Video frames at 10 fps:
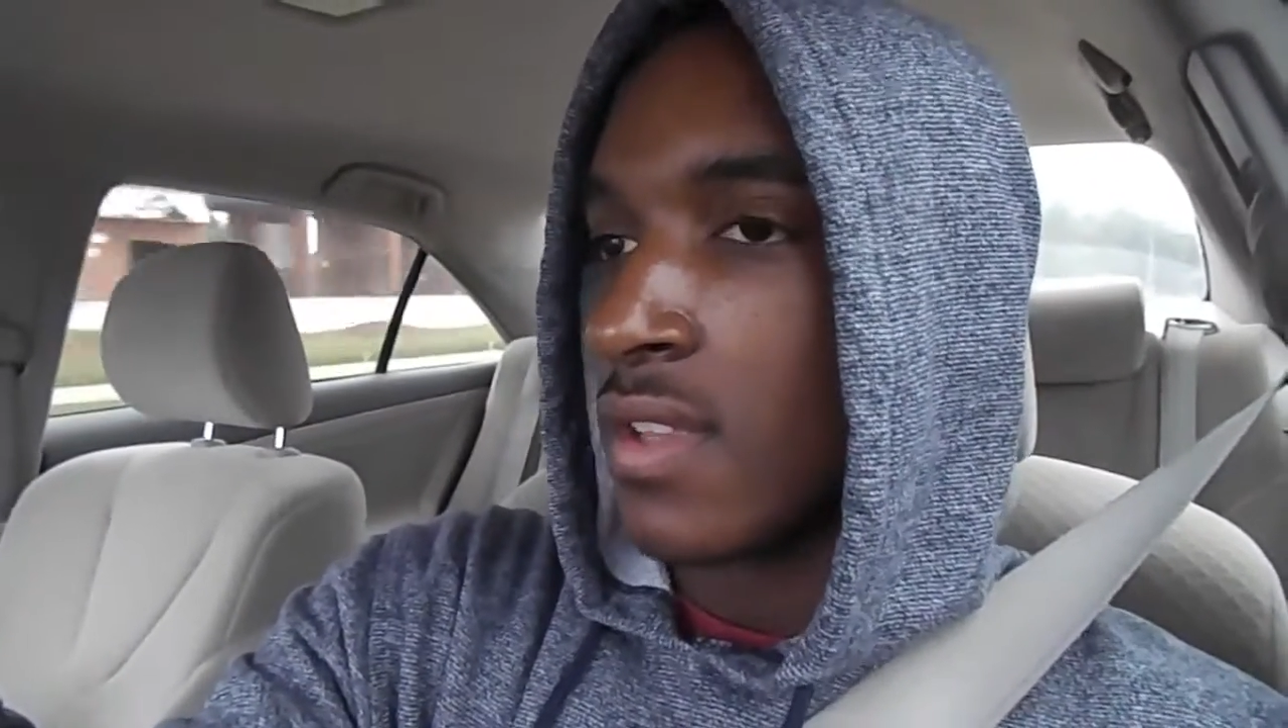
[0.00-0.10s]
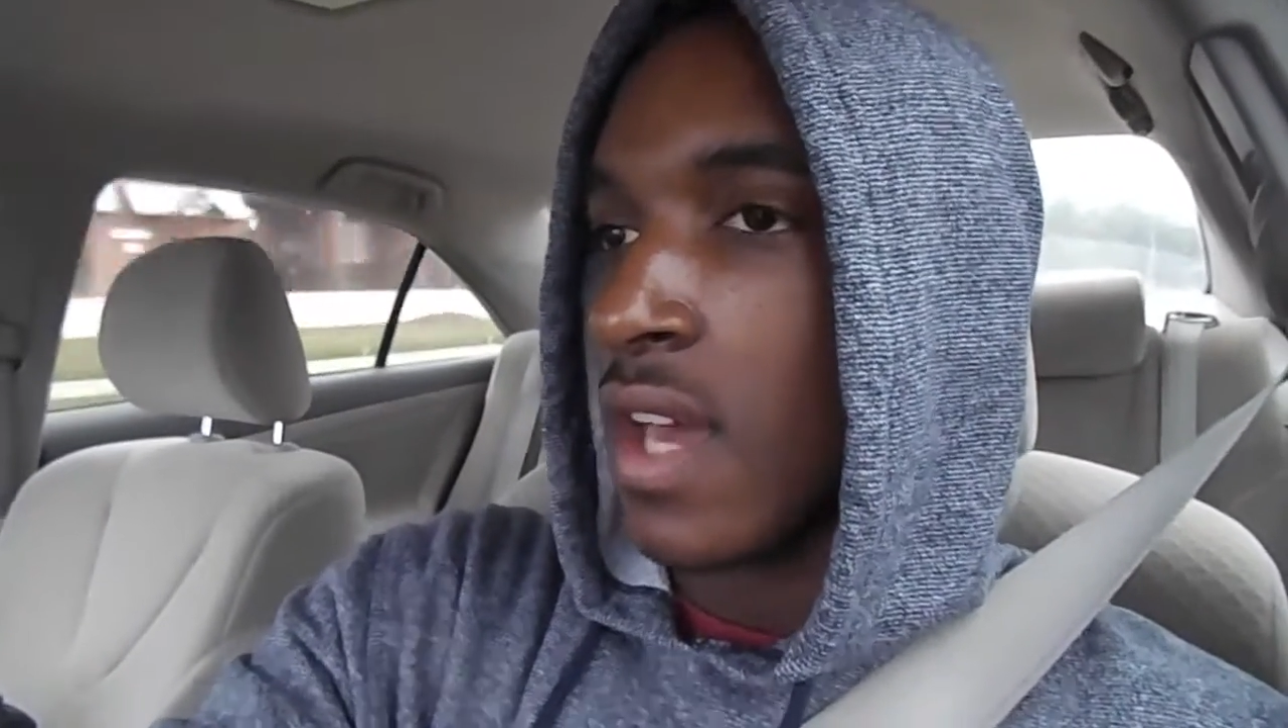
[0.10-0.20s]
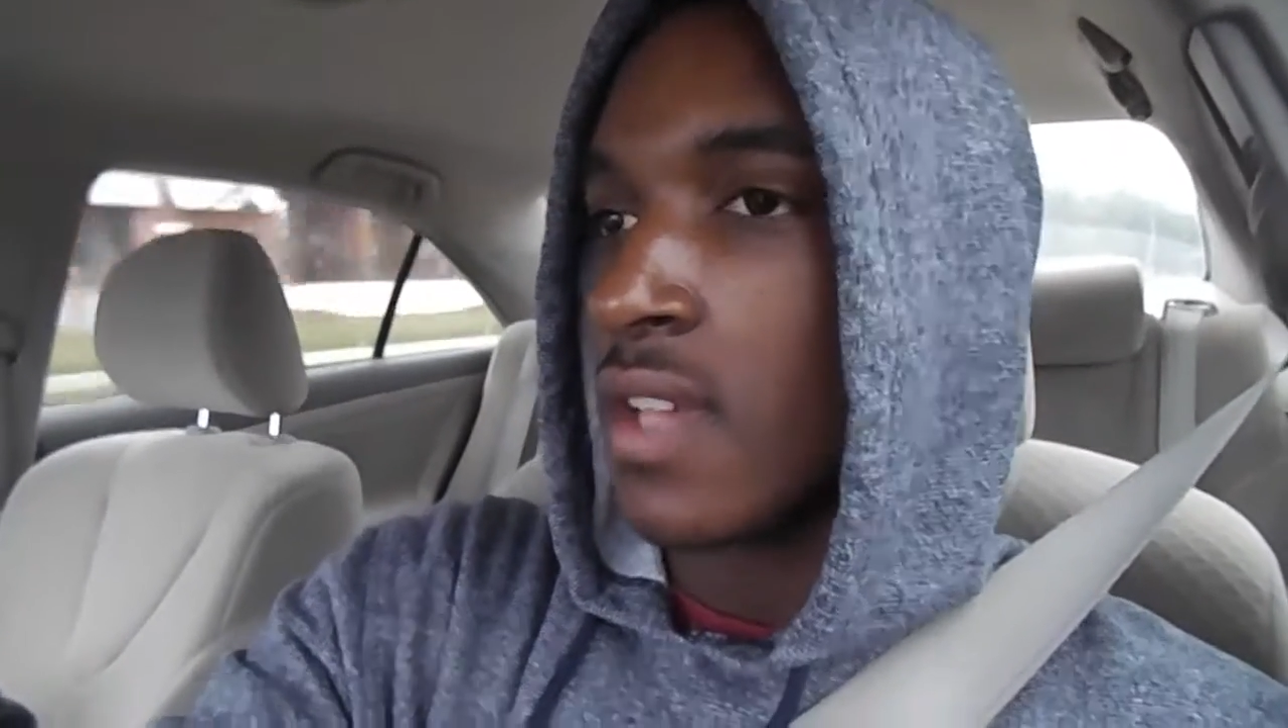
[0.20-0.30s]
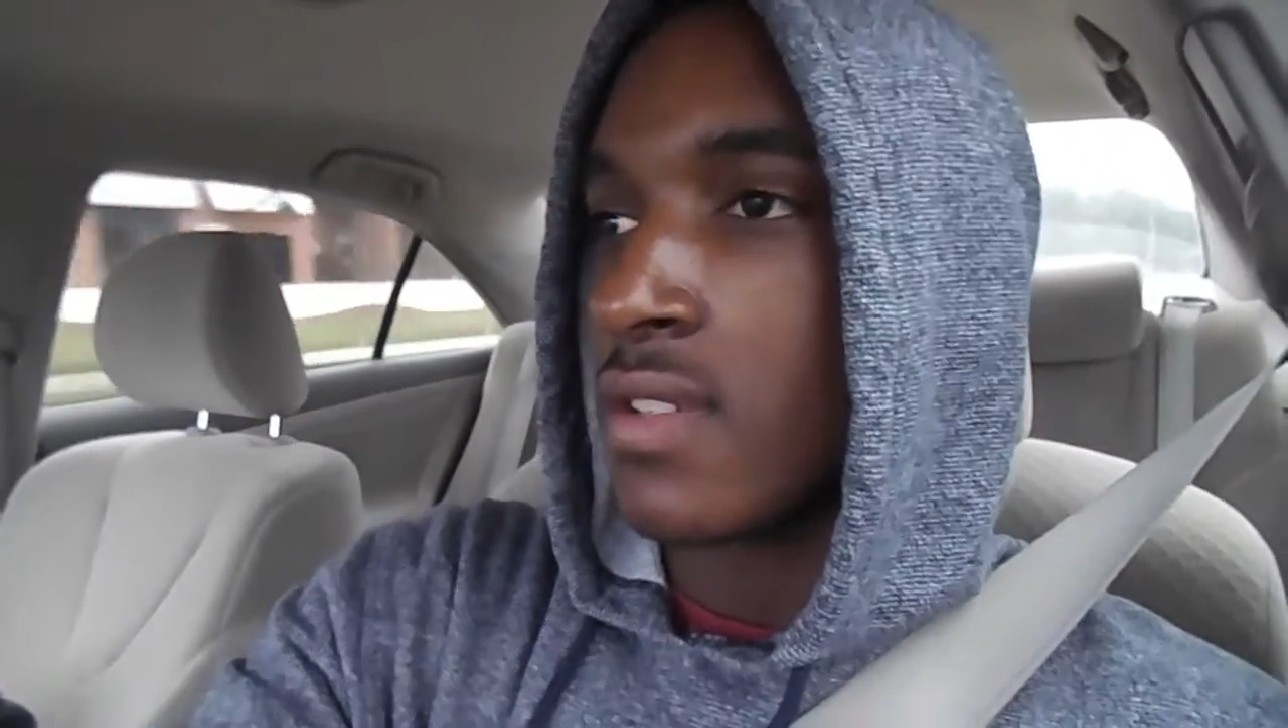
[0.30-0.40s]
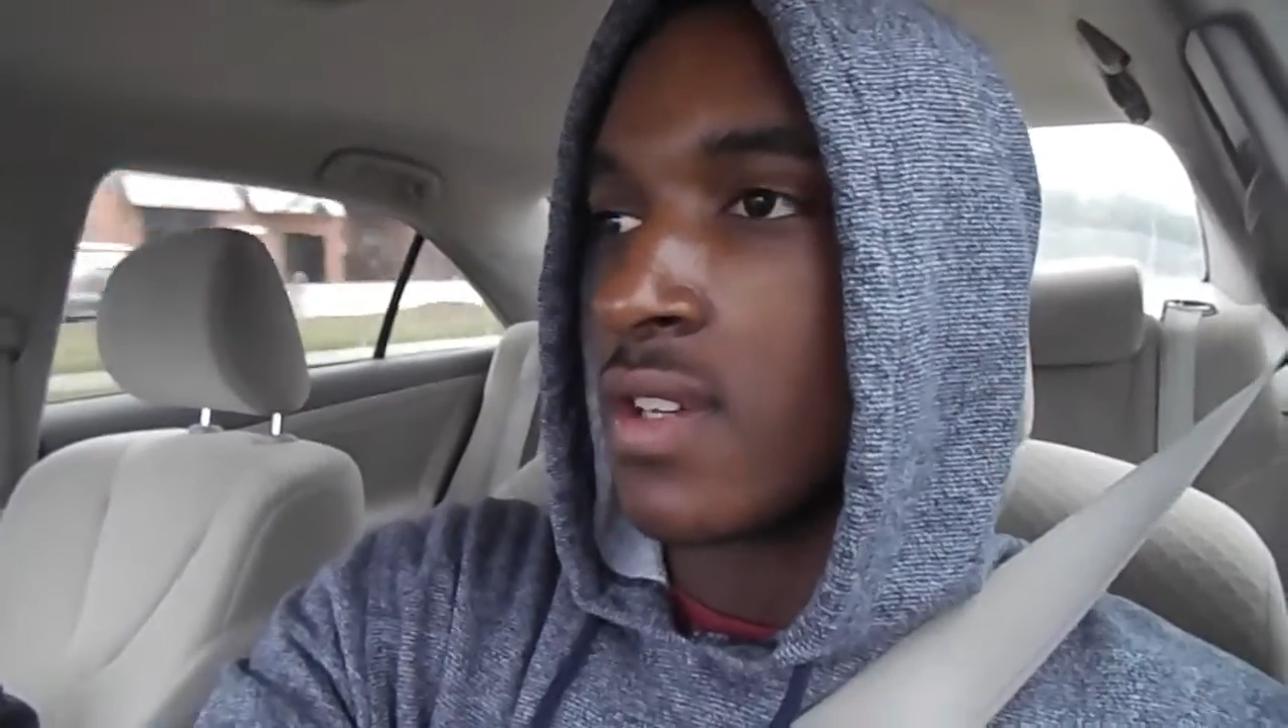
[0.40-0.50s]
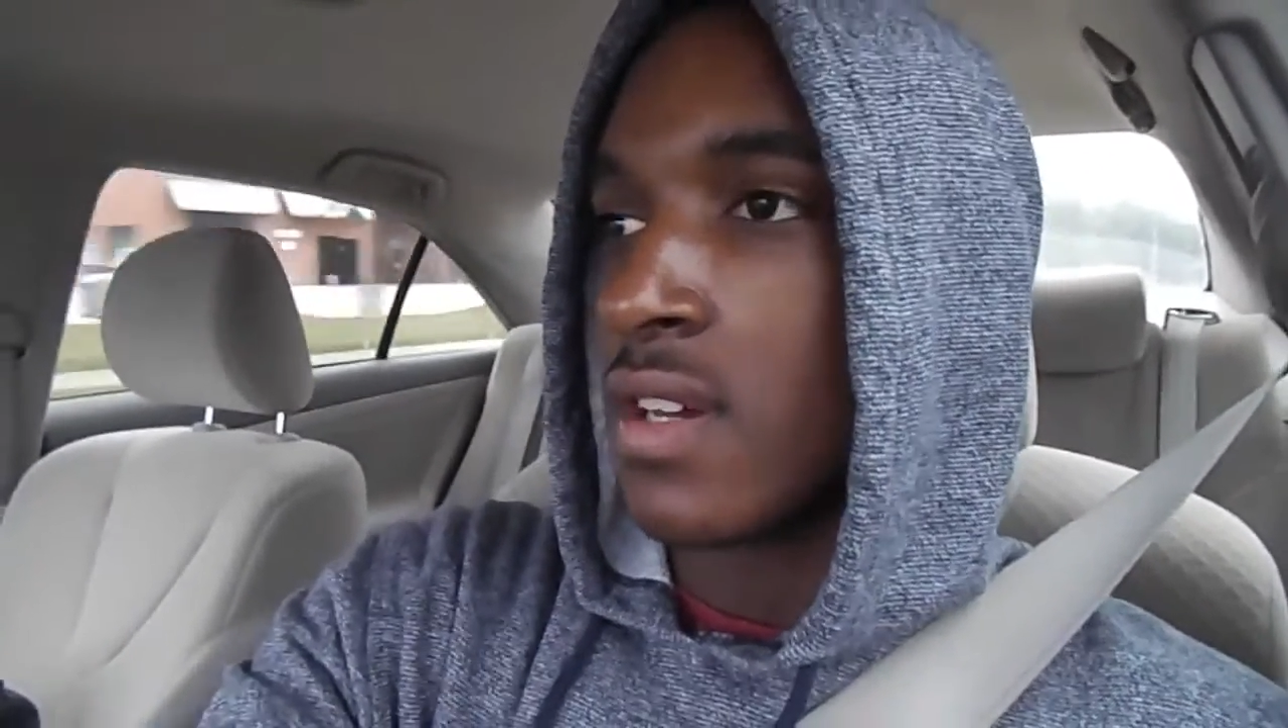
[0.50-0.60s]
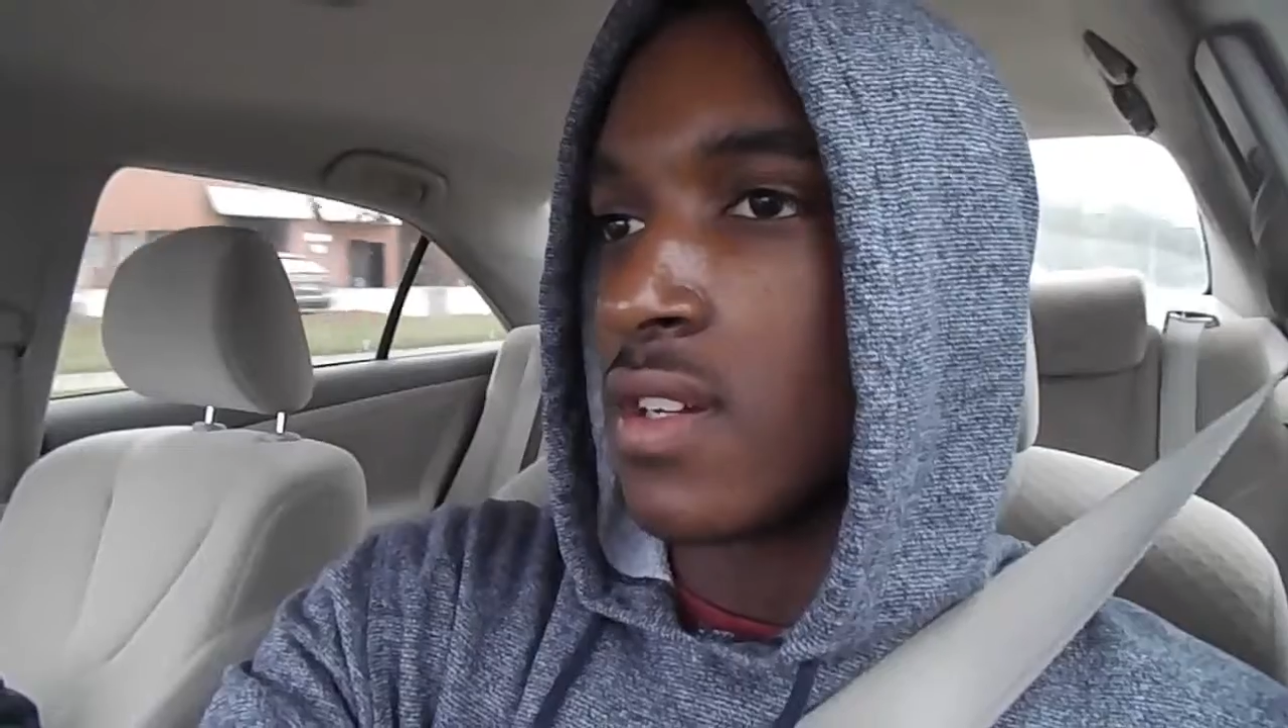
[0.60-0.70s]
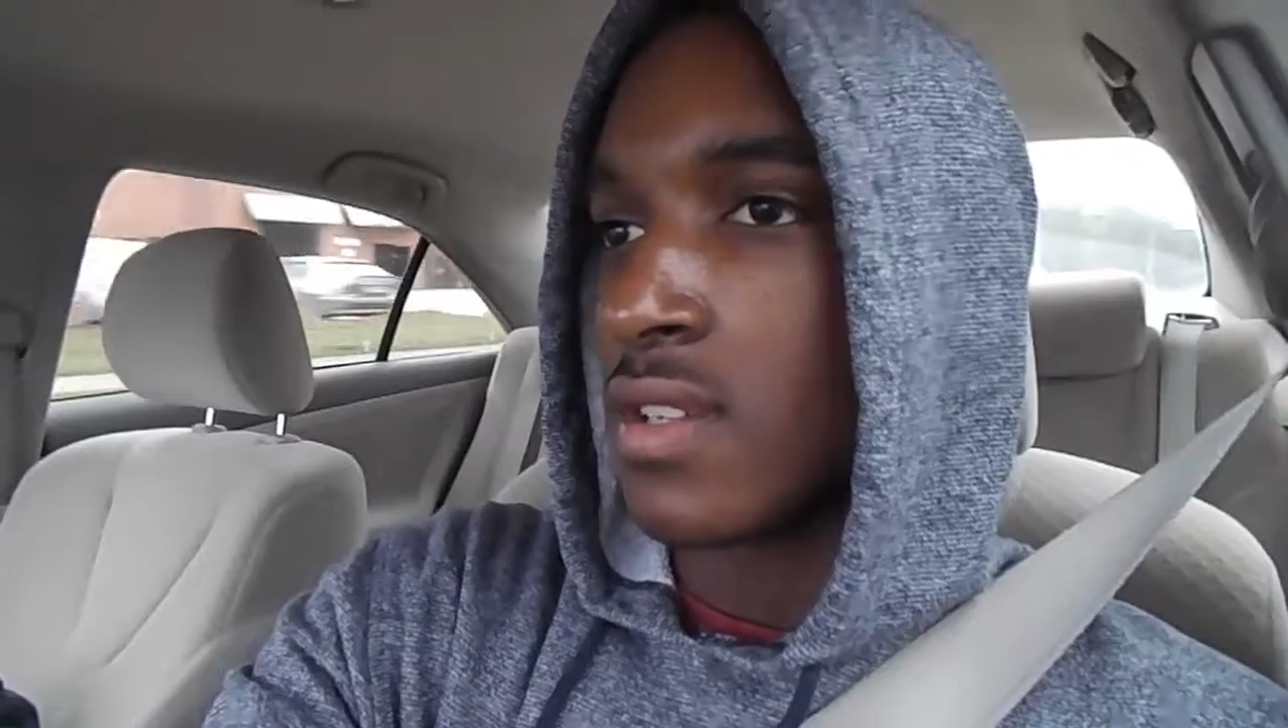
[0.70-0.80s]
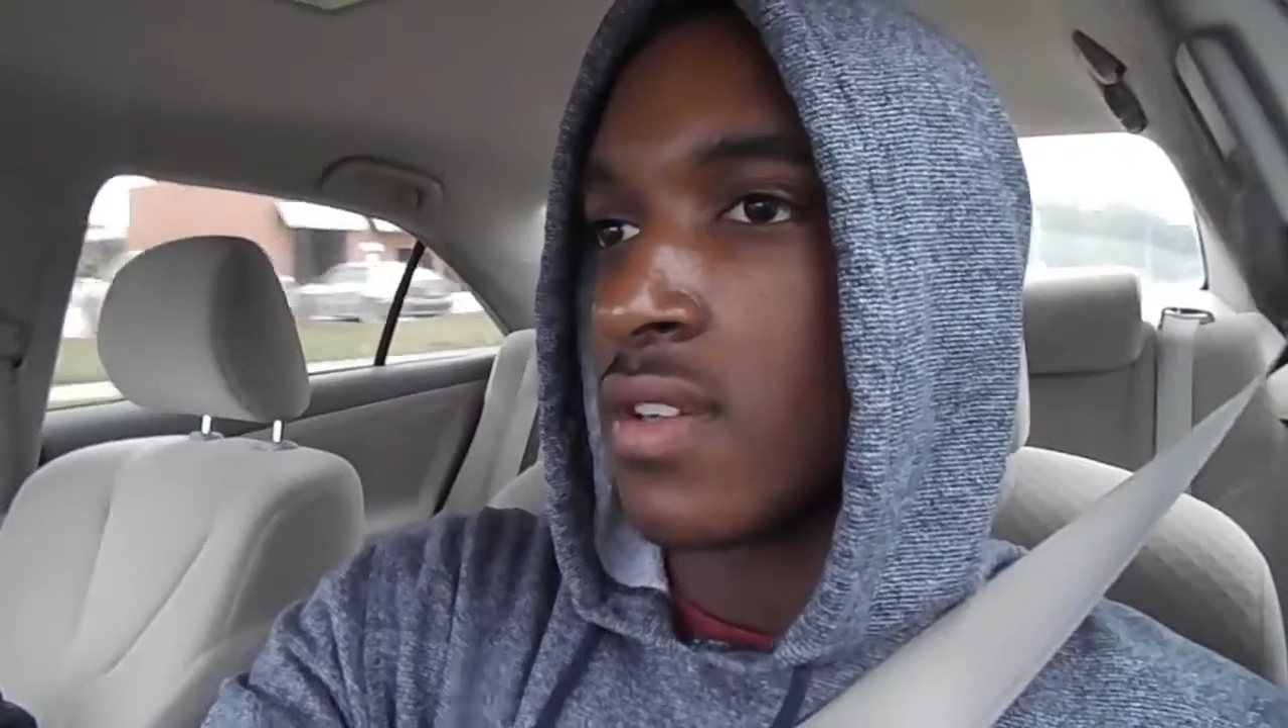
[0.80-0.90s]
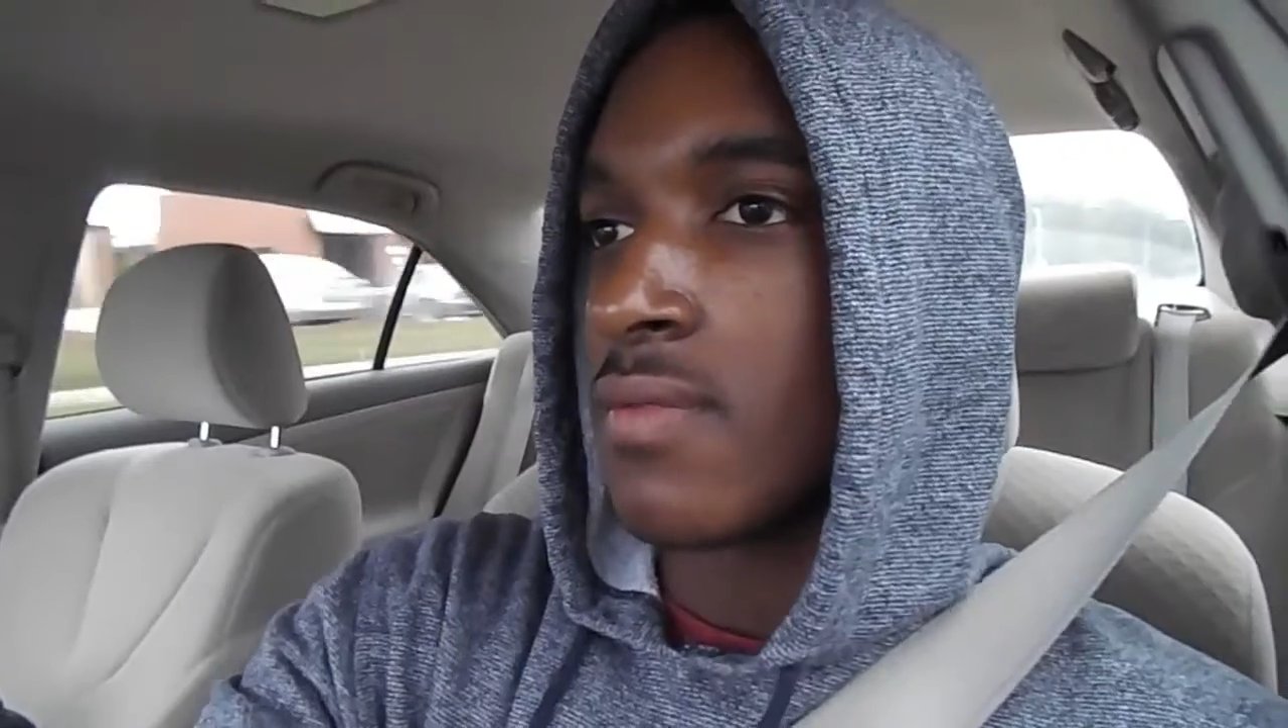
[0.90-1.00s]
that
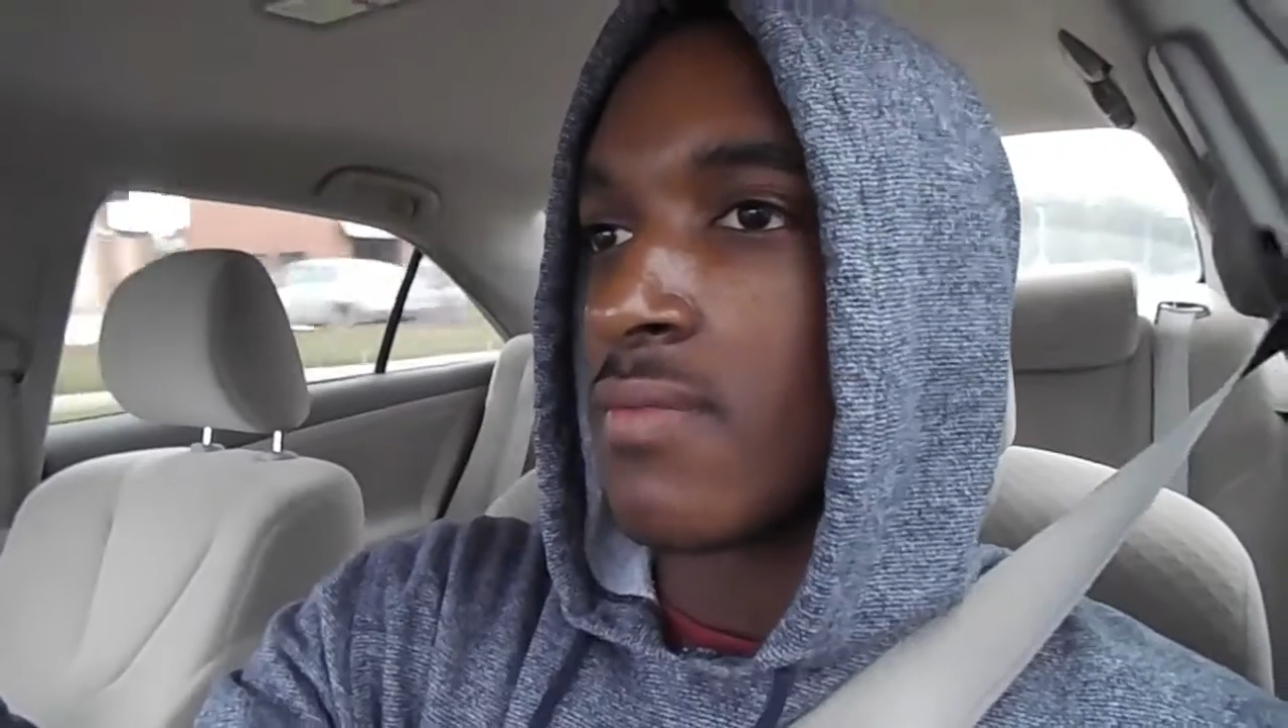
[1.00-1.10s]
sucked,